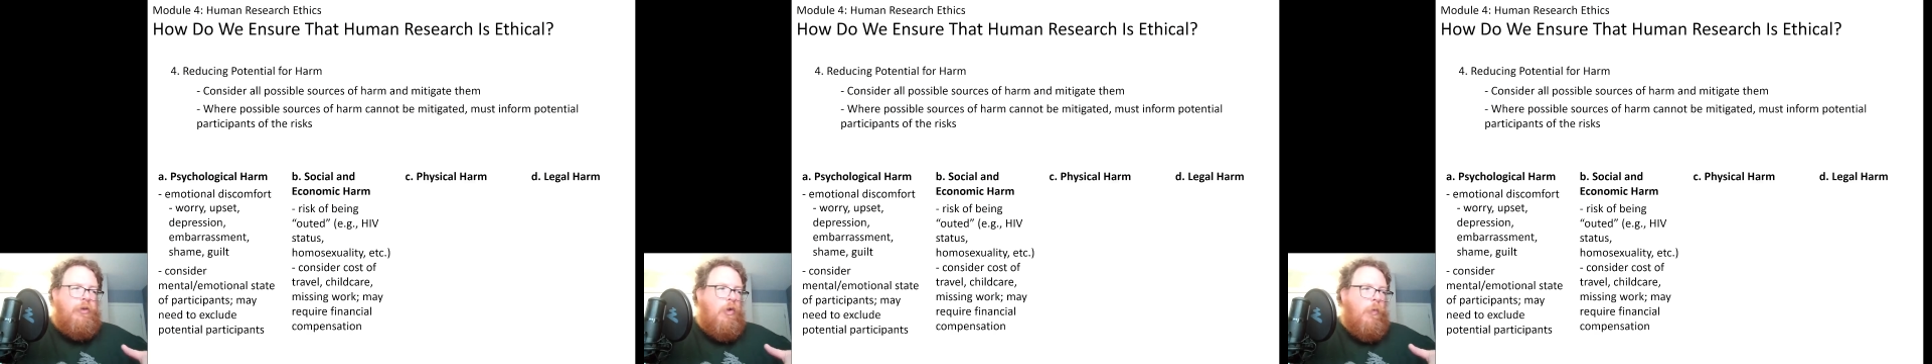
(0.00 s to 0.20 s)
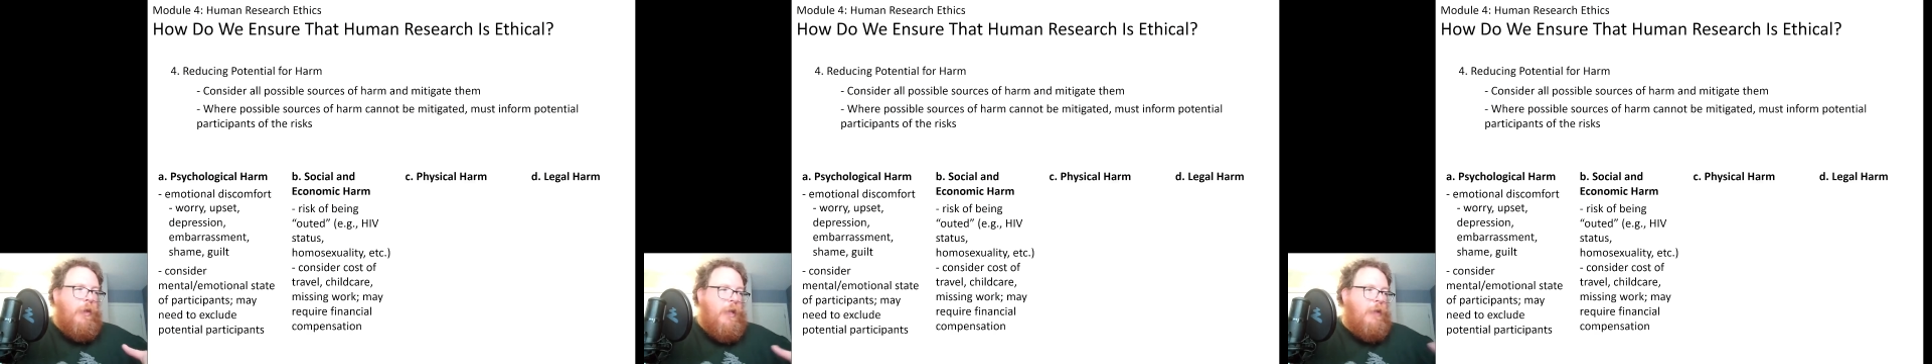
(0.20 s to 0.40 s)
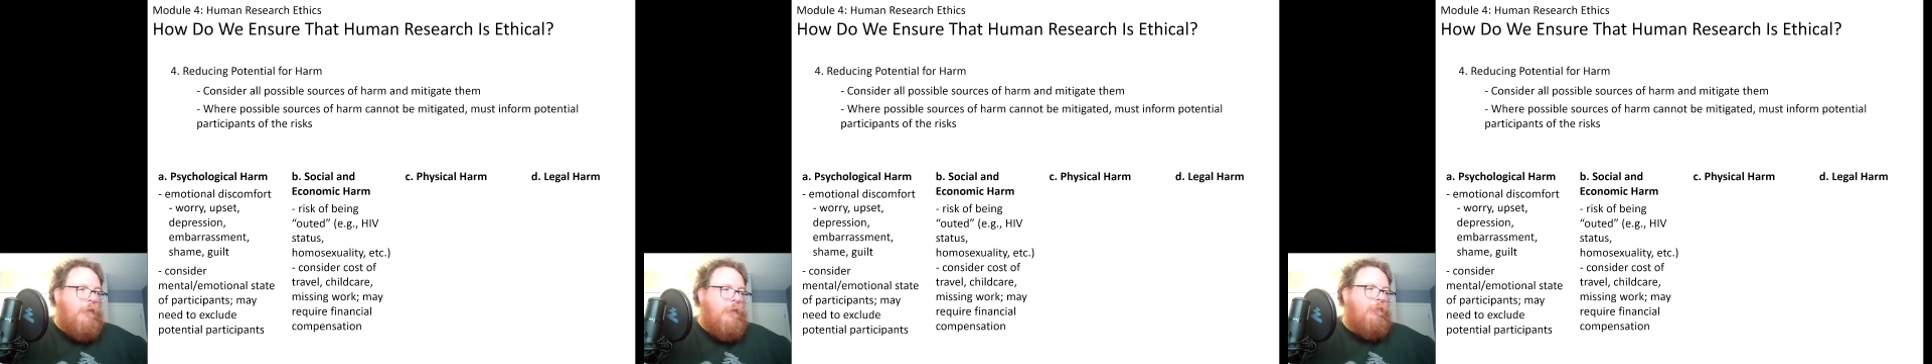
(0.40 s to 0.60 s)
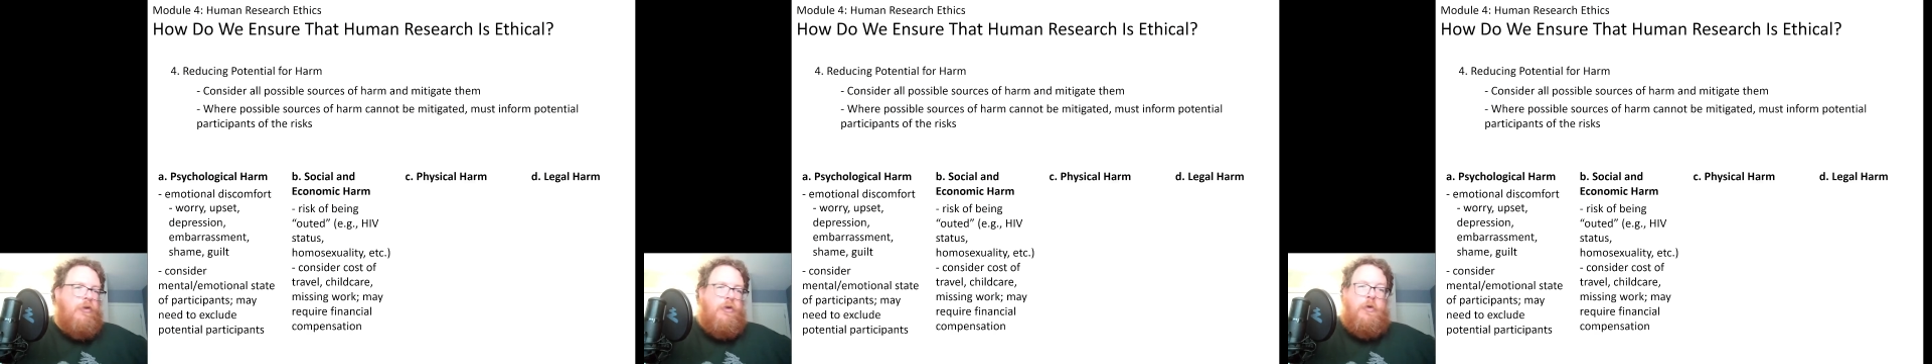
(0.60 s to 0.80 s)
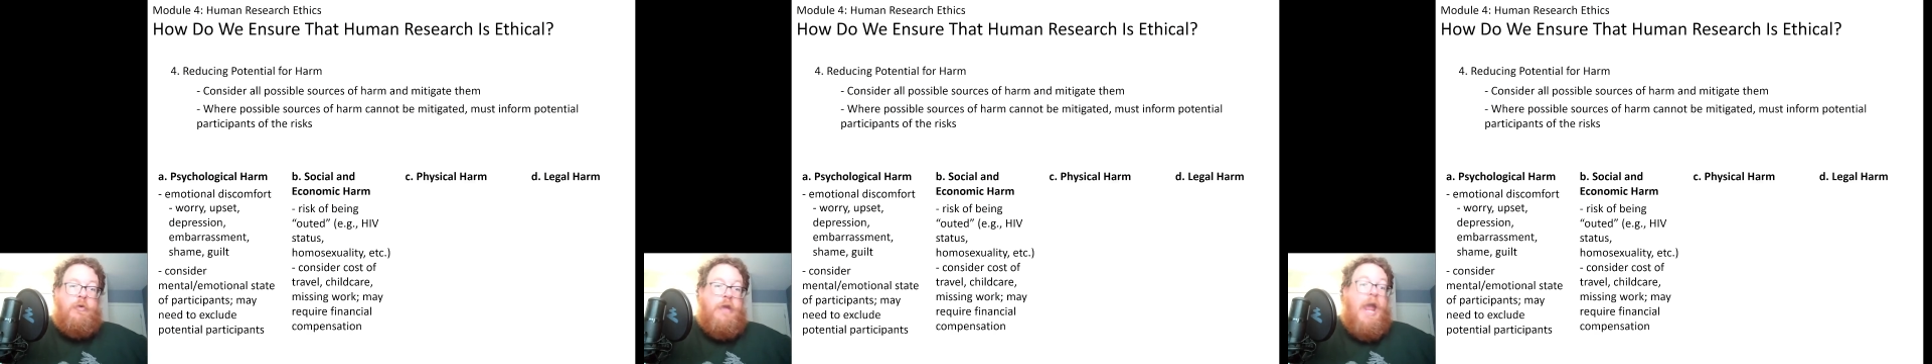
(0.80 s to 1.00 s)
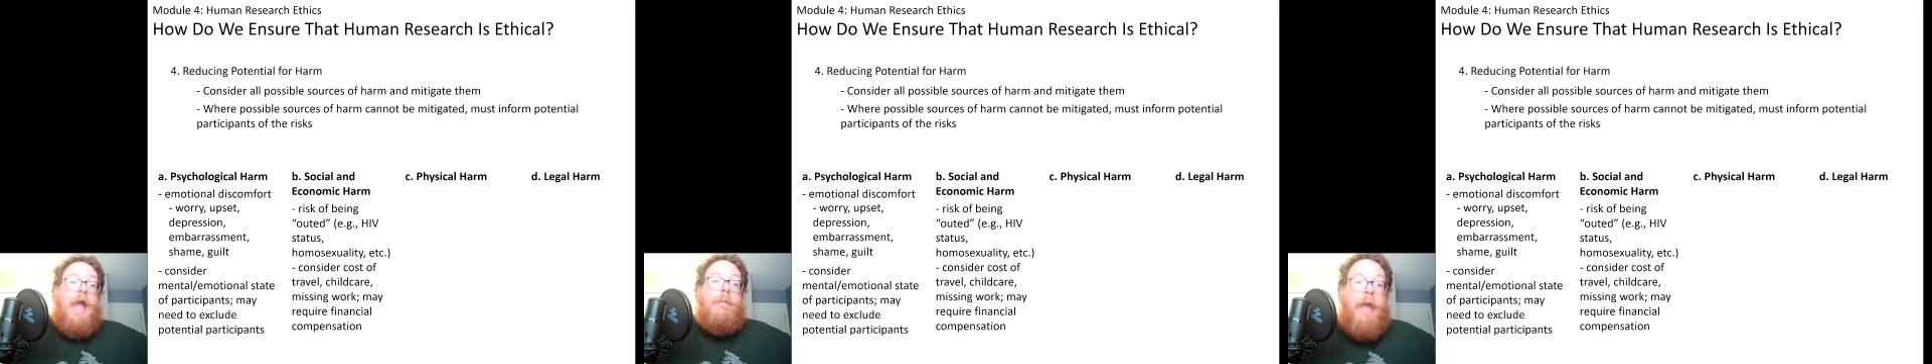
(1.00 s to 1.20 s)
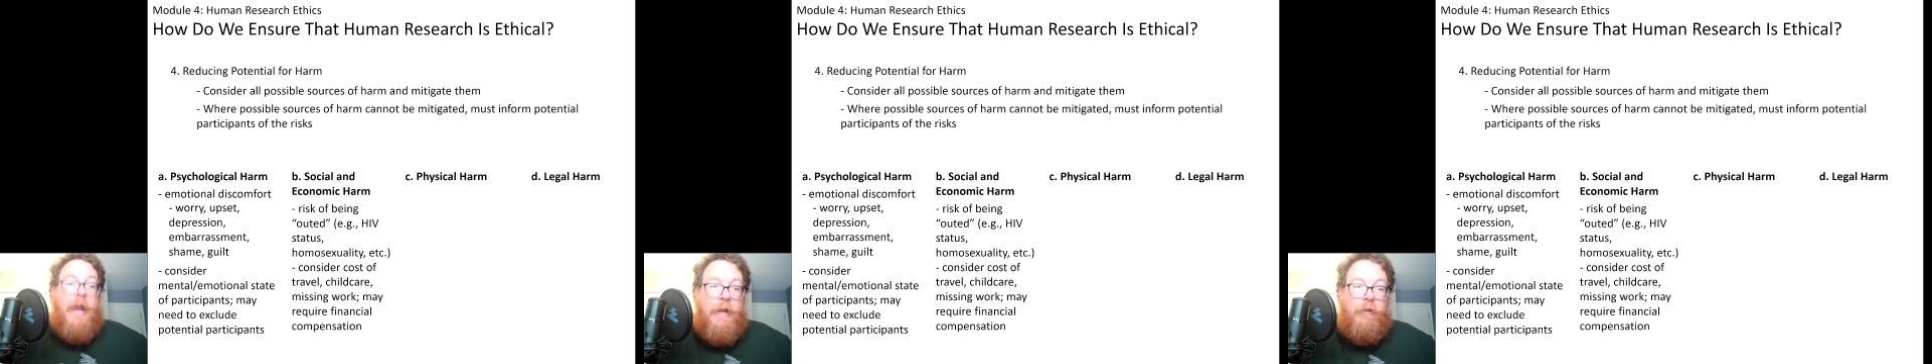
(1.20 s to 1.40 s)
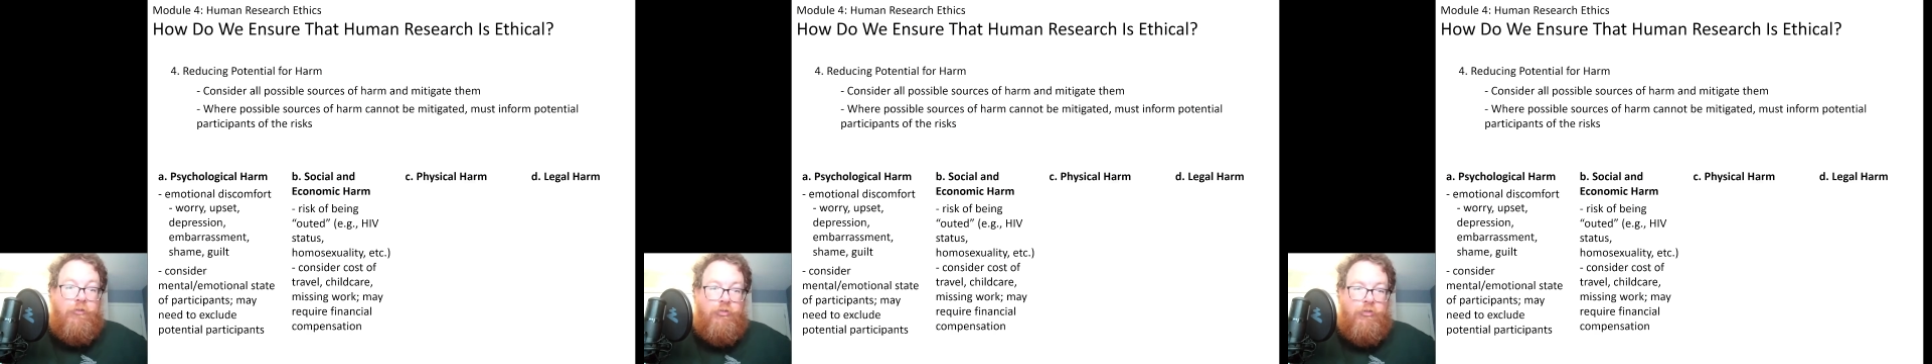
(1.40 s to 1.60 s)
going into
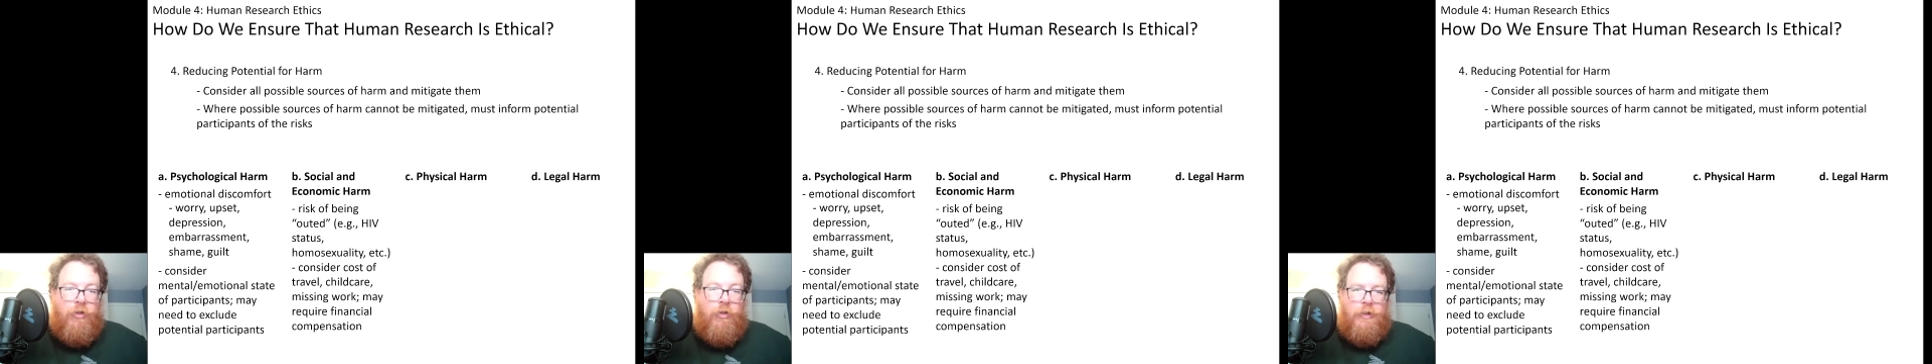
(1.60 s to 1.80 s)
CAMH